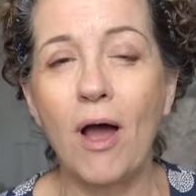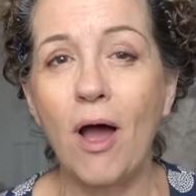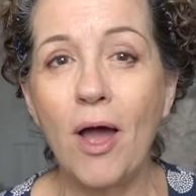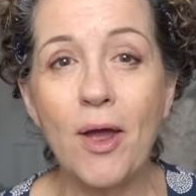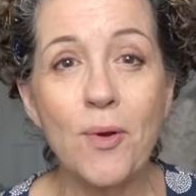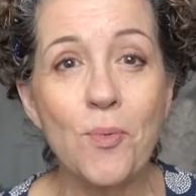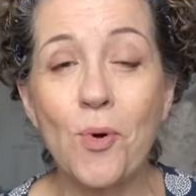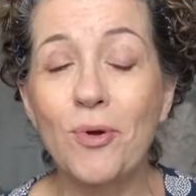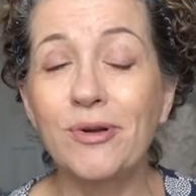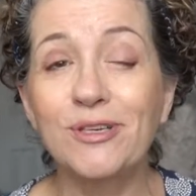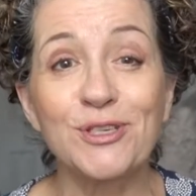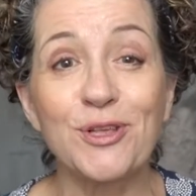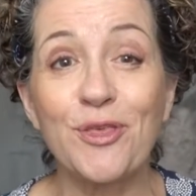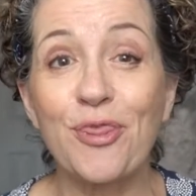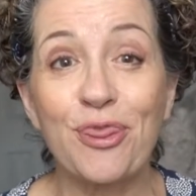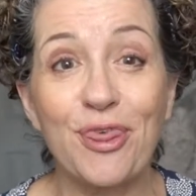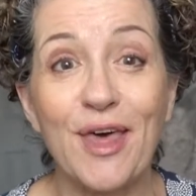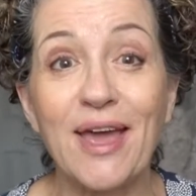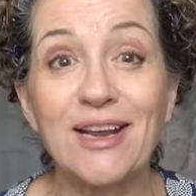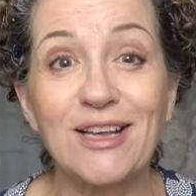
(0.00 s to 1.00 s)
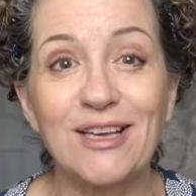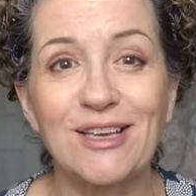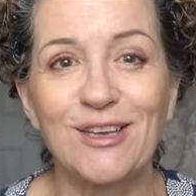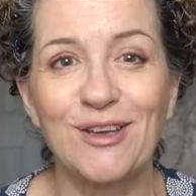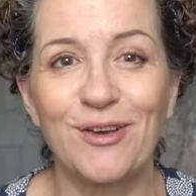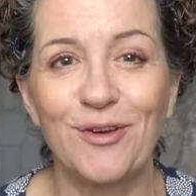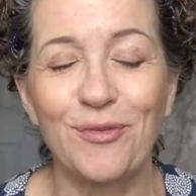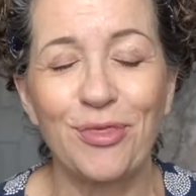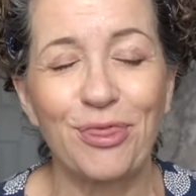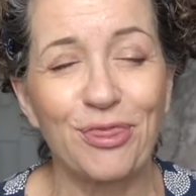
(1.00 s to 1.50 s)
I want to thank
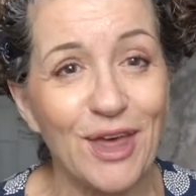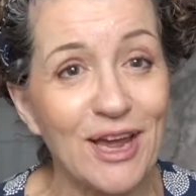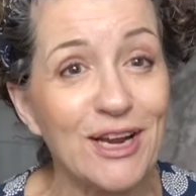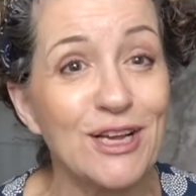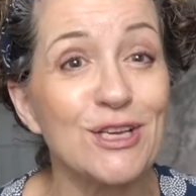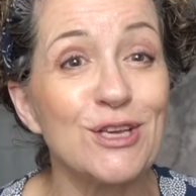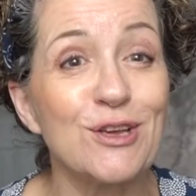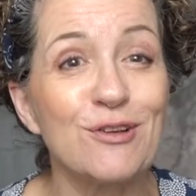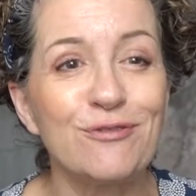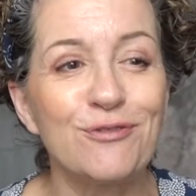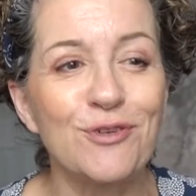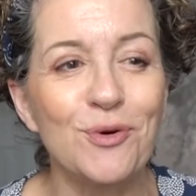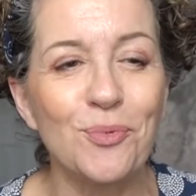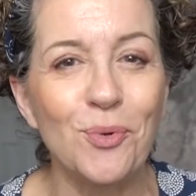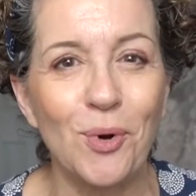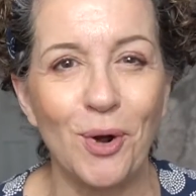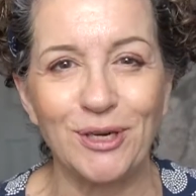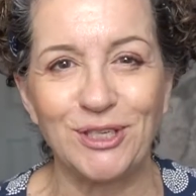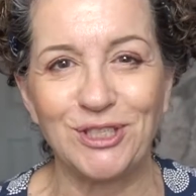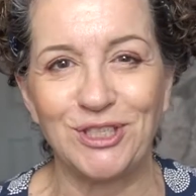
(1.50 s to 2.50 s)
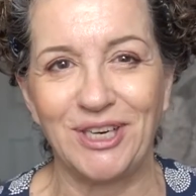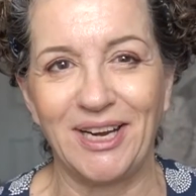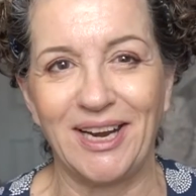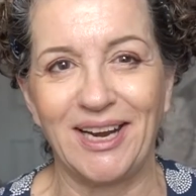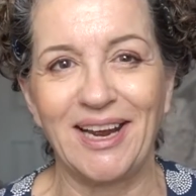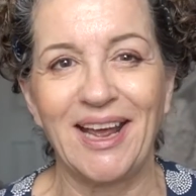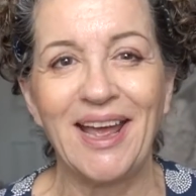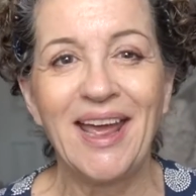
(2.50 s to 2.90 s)
you. Thank you for watching.